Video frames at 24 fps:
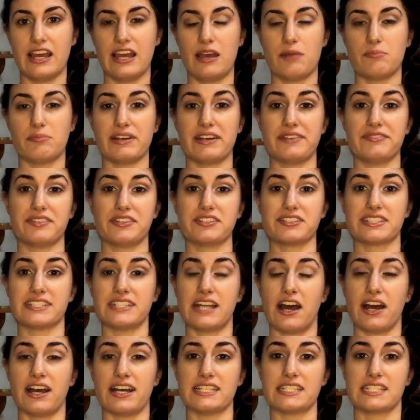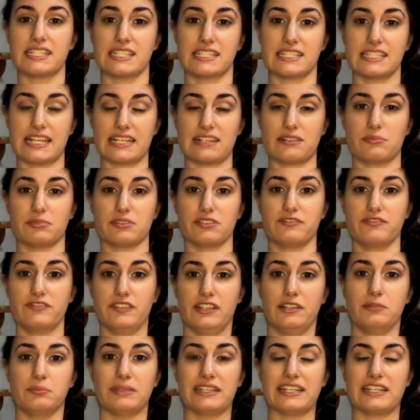but if there's not a sustainable
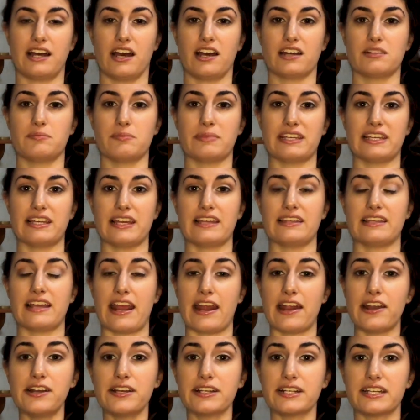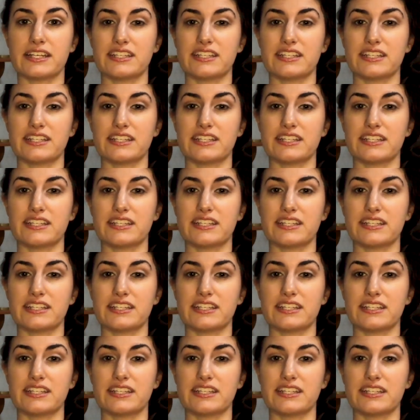film economy in the area,